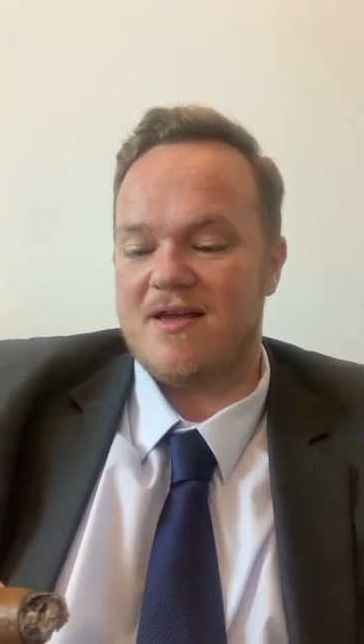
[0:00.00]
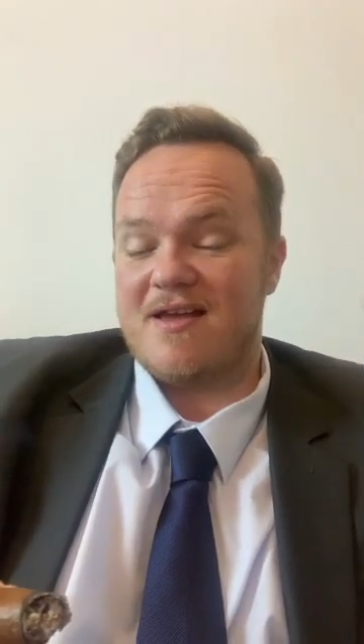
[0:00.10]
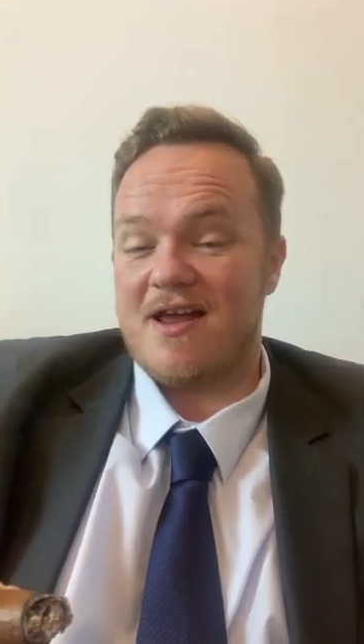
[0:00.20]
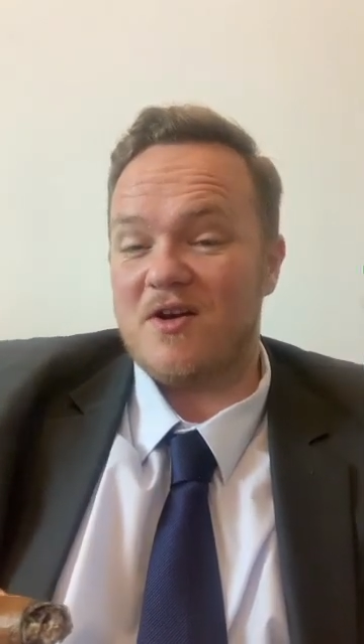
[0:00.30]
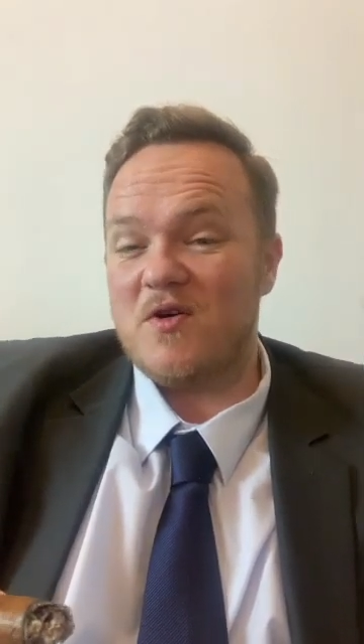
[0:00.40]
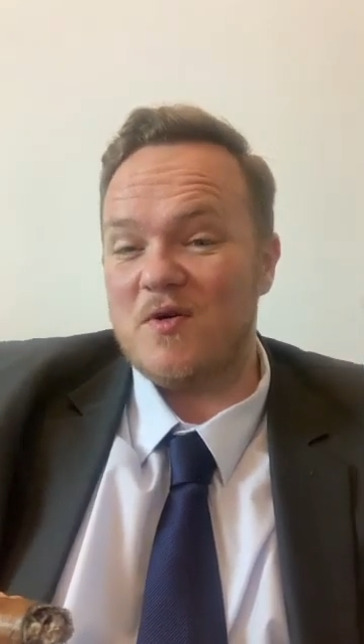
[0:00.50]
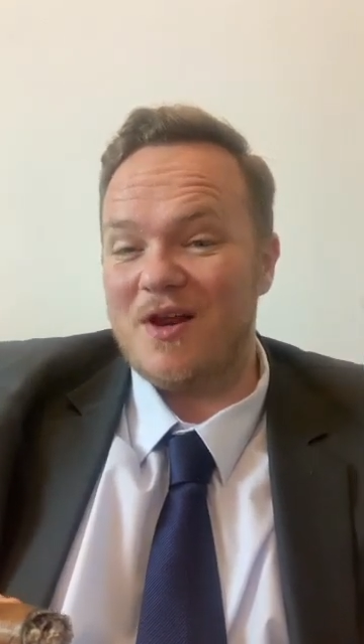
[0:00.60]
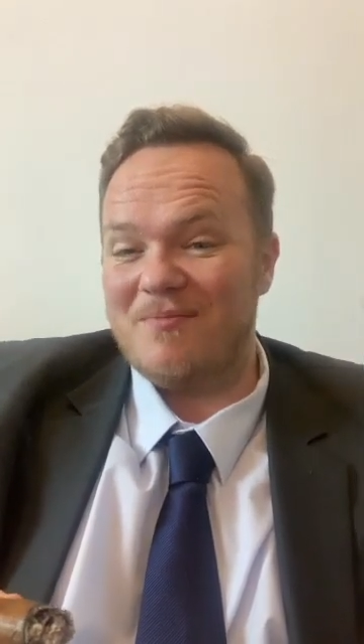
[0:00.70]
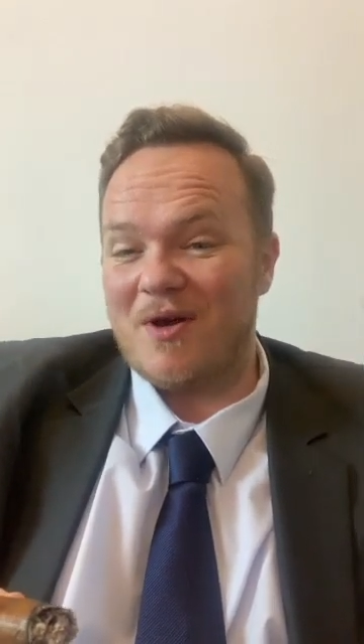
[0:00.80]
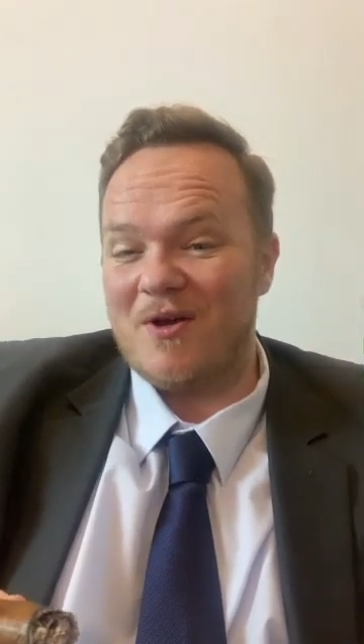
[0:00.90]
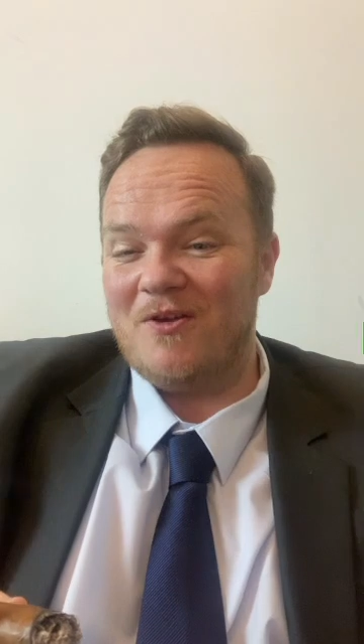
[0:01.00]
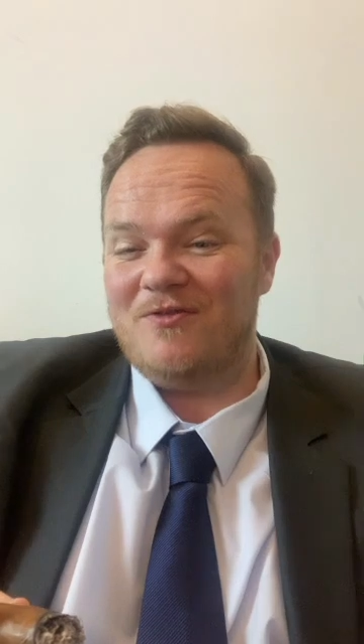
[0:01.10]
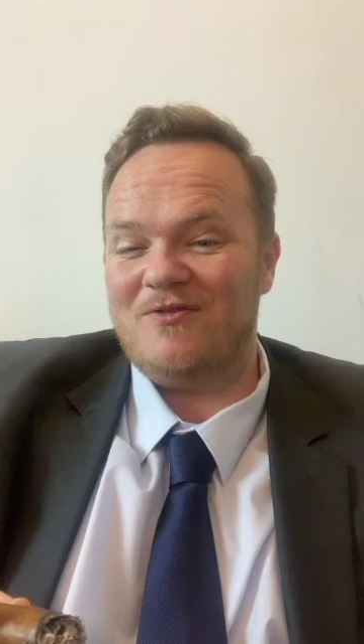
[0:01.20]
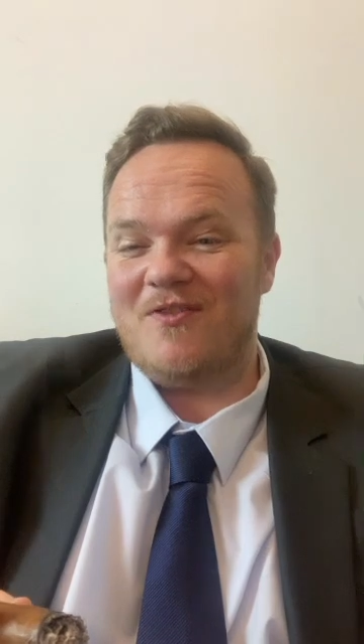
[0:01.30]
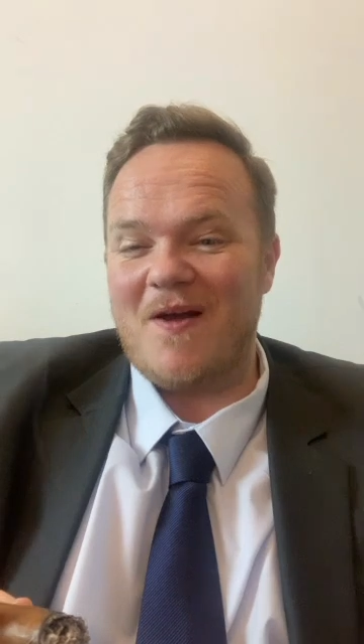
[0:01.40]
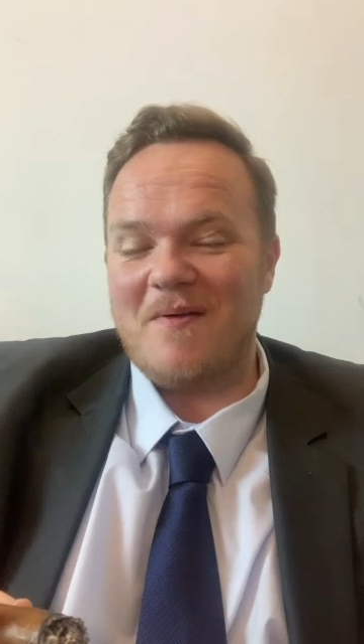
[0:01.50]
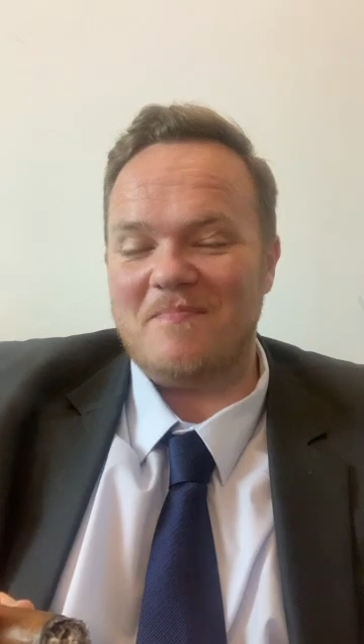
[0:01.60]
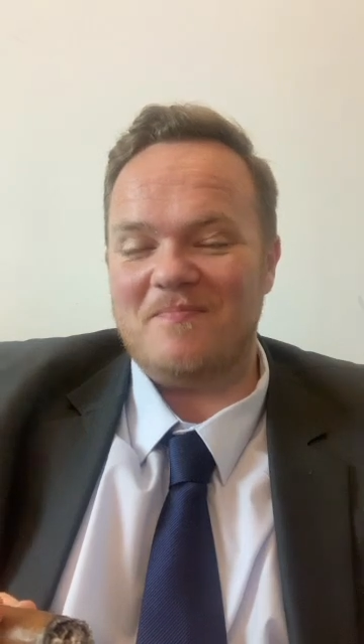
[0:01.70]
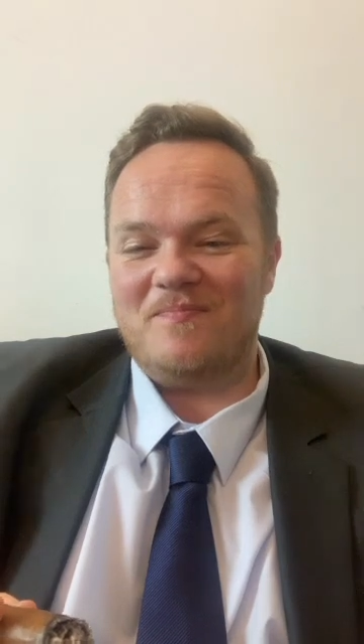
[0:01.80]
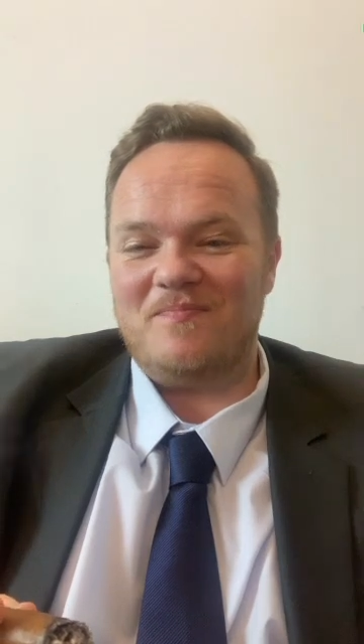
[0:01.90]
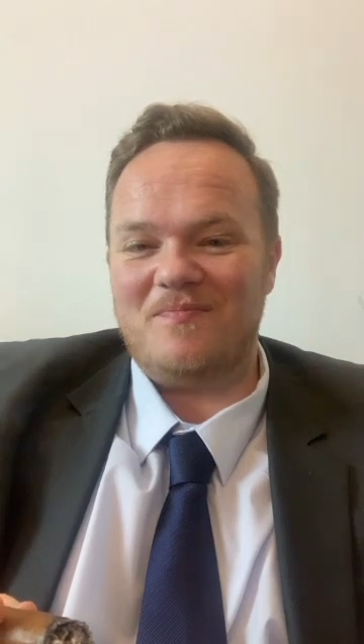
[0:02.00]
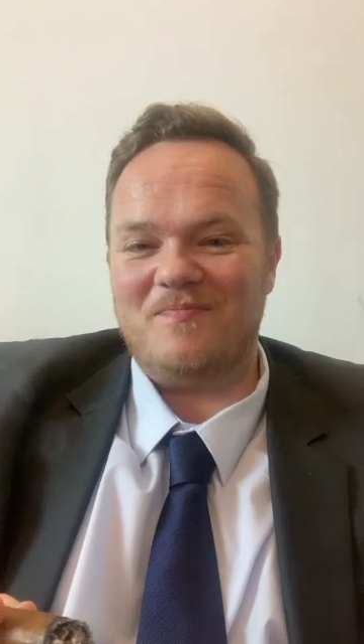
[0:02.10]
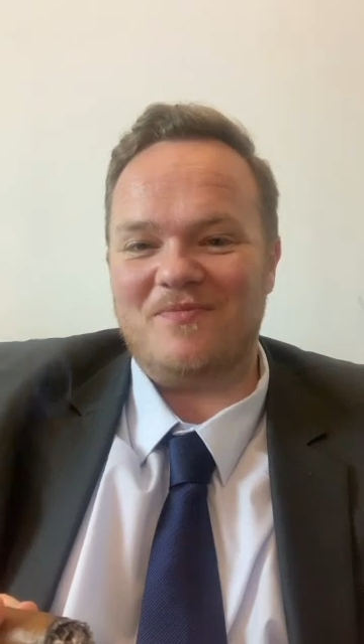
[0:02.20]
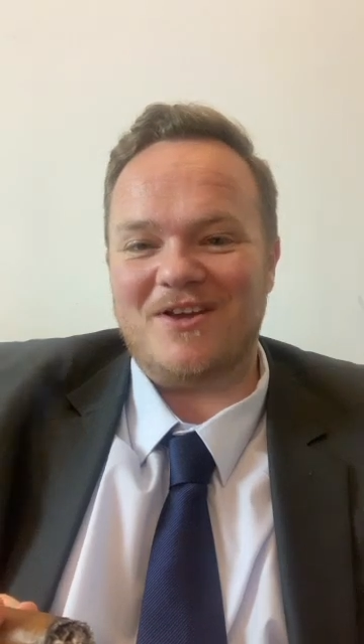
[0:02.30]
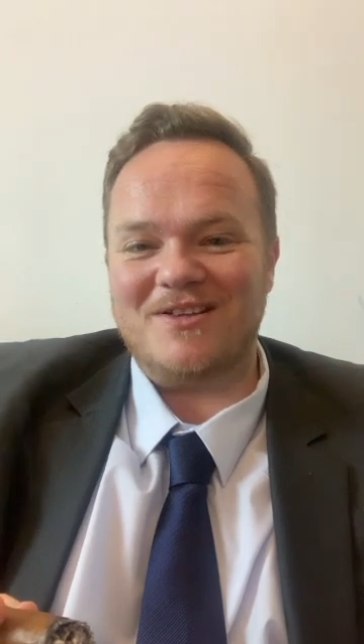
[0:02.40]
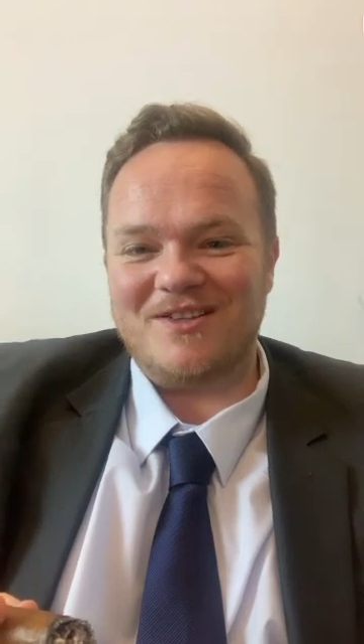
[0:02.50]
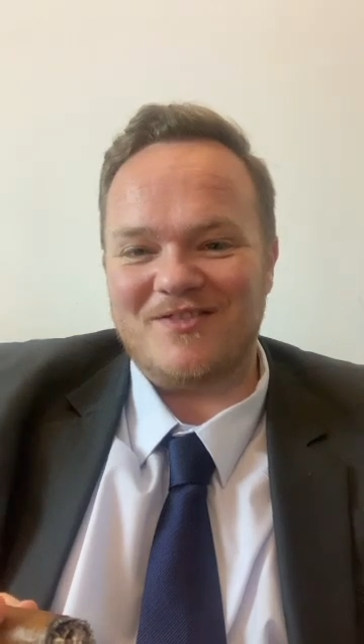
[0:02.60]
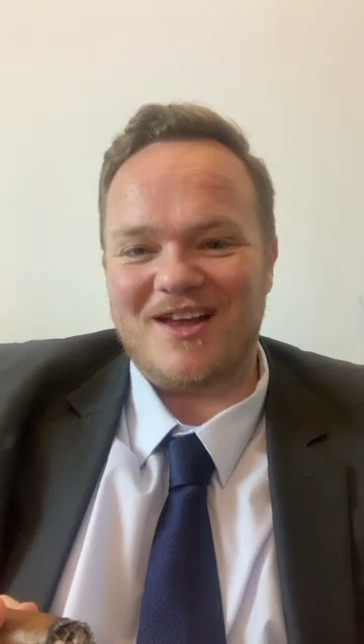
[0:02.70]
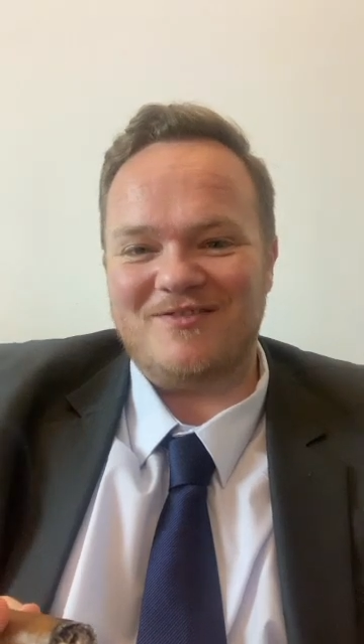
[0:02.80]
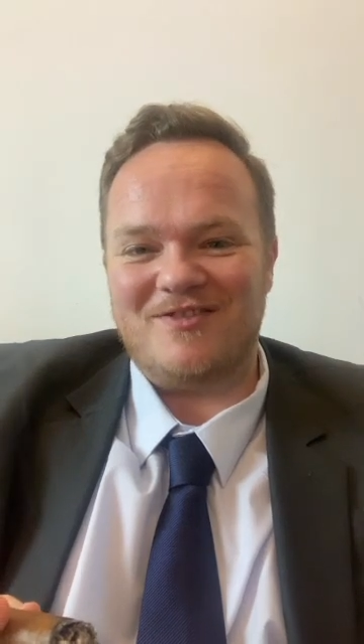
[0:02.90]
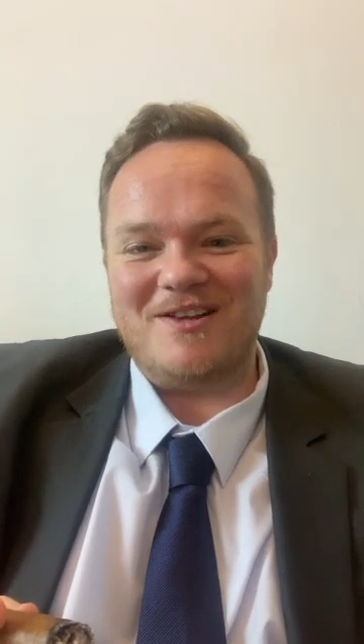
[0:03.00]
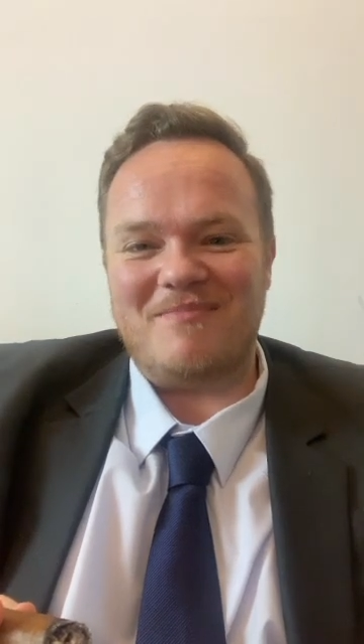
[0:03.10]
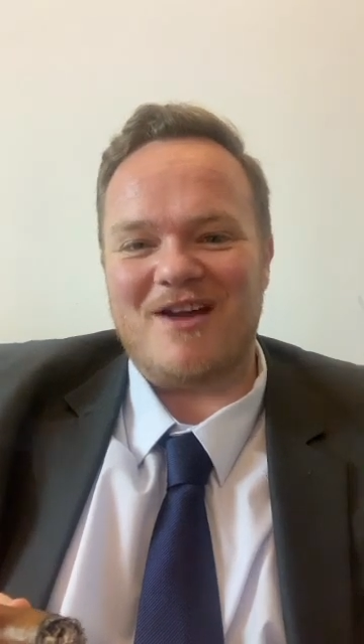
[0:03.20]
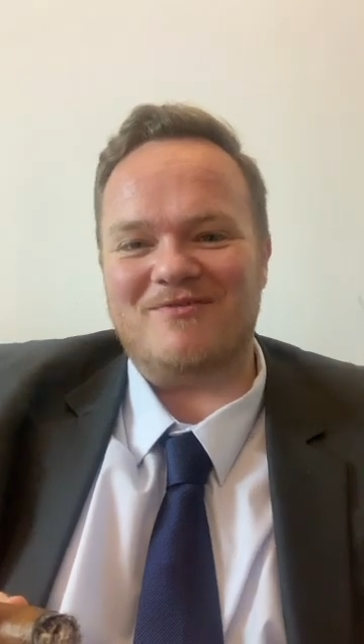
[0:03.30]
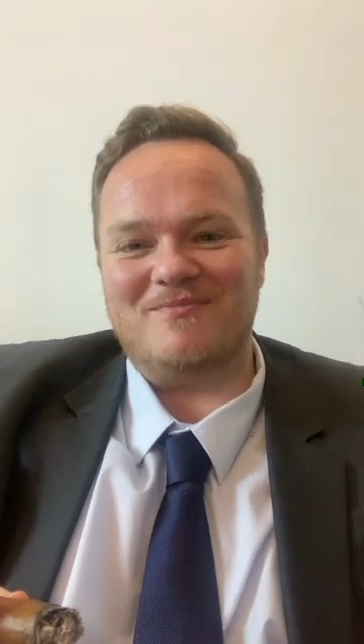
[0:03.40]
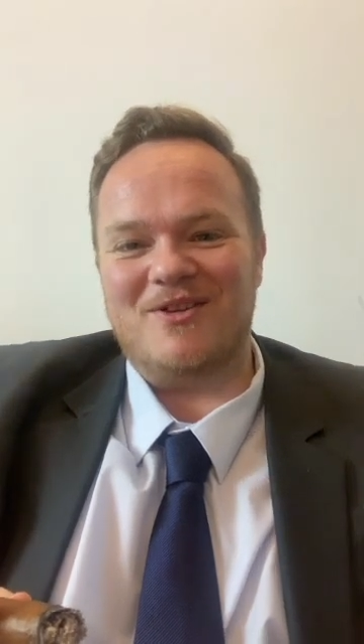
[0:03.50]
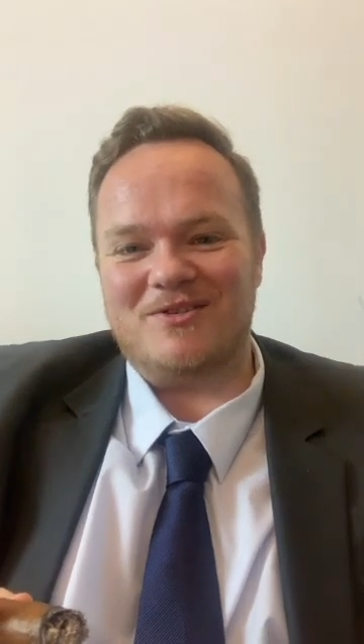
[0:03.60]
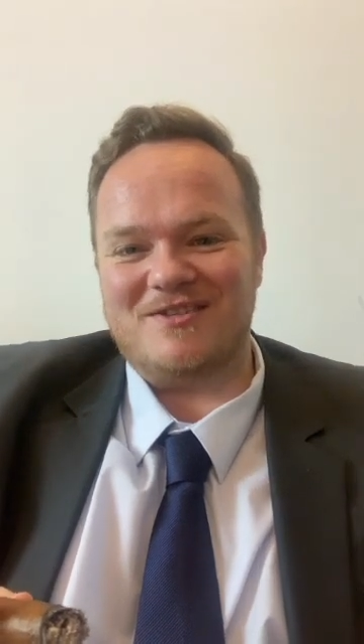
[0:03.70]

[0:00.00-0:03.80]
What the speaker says: And I call it both. Because I've had feedback from lots